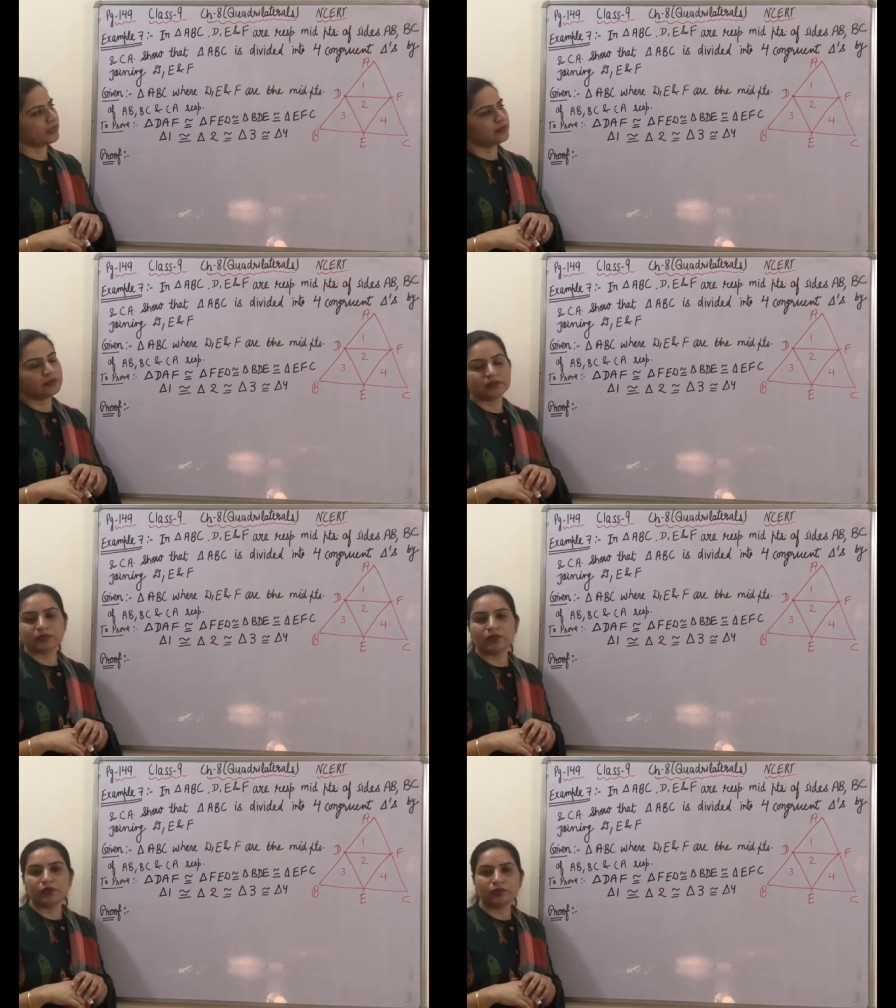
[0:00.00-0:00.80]
the
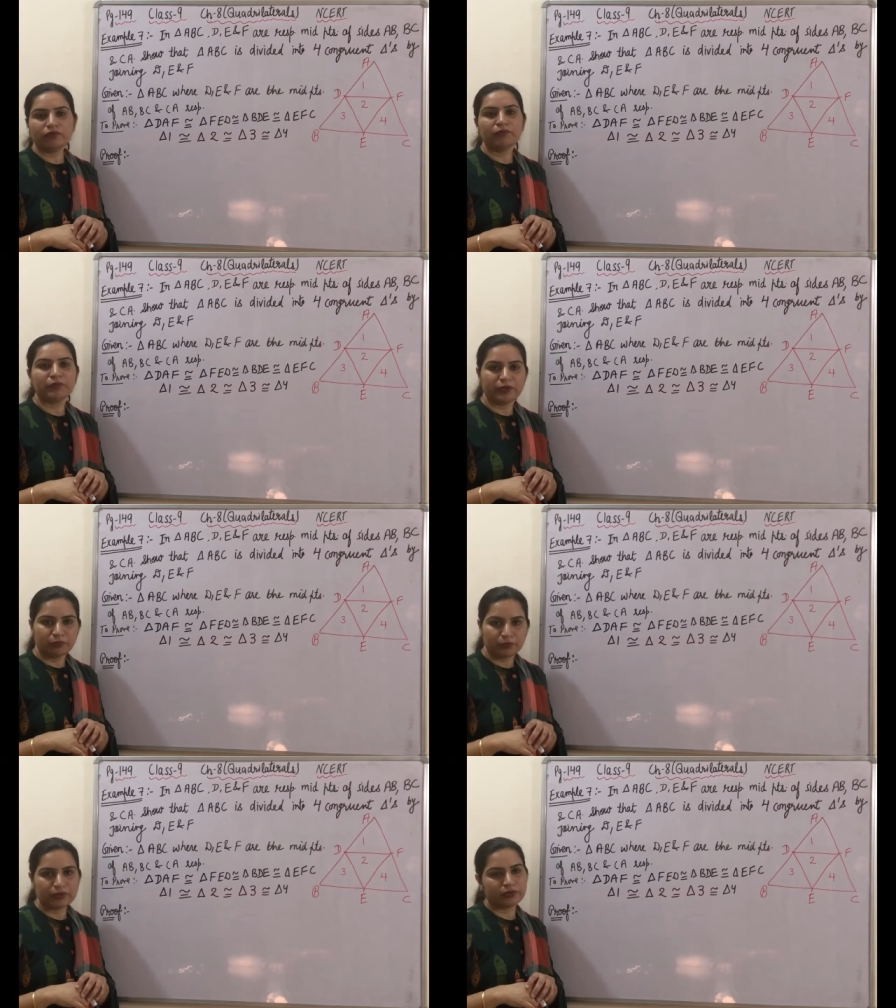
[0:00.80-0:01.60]
result of
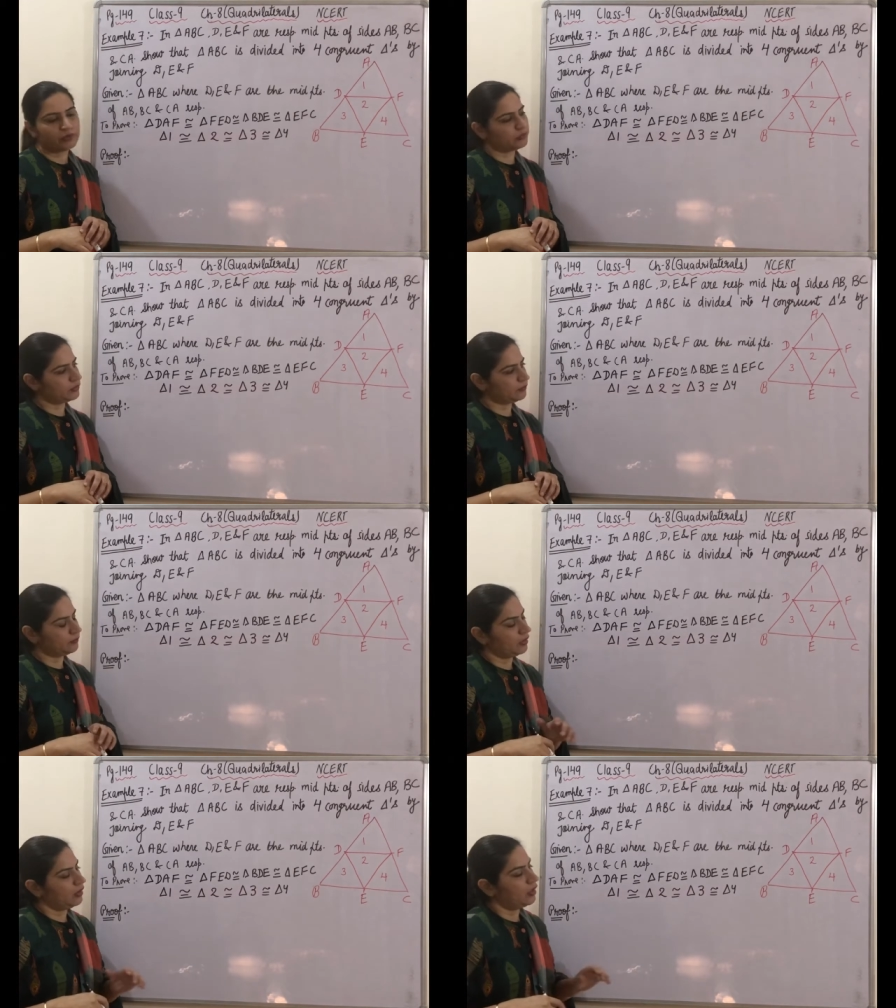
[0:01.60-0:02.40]
midpoint
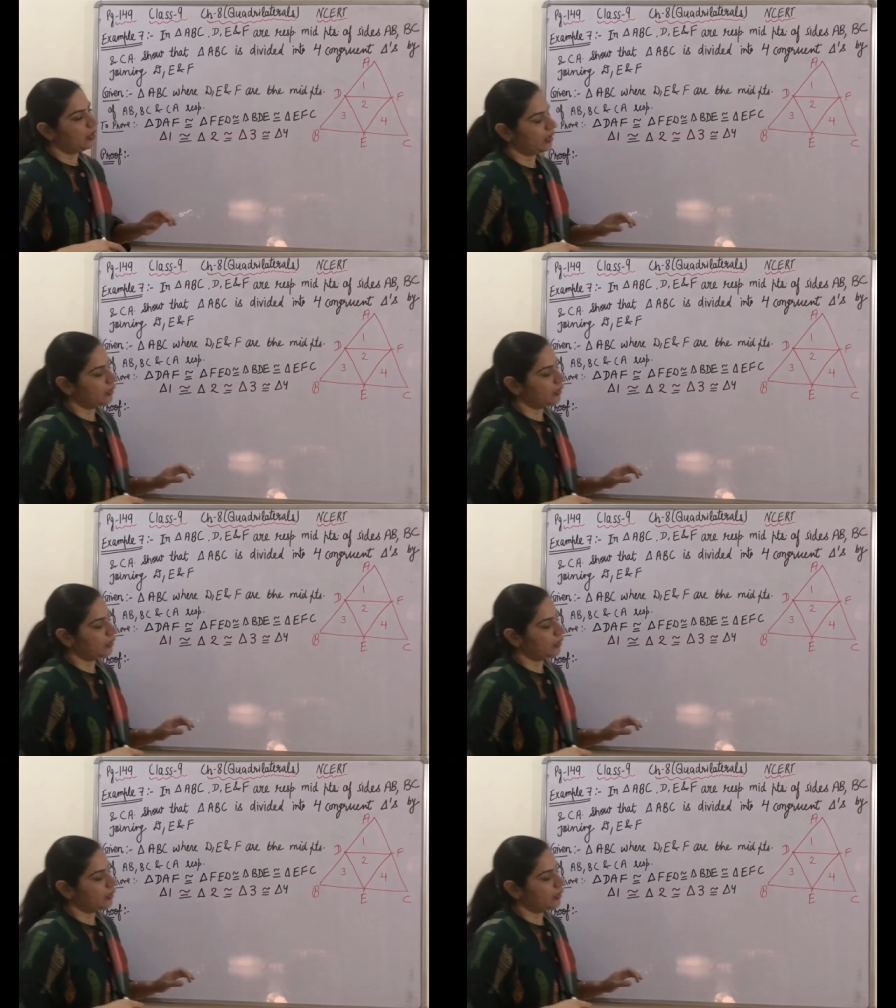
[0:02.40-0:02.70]
theorem. I